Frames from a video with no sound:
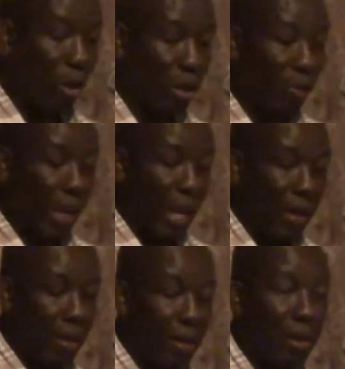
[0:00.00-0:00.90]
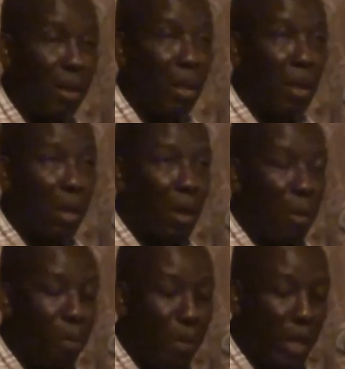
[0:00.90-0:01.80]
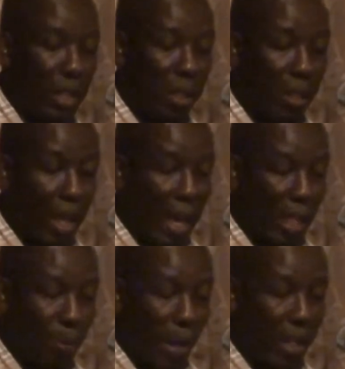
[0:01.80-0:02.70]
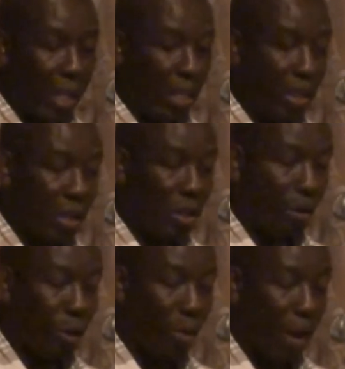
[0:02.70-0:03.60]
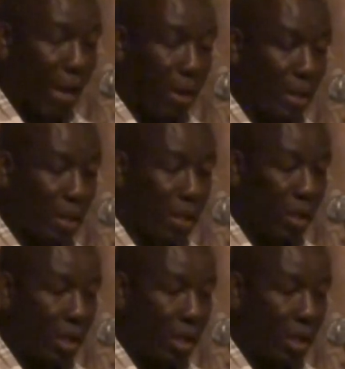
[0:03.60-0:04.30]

out of Guyana meets the expectations of our buyers.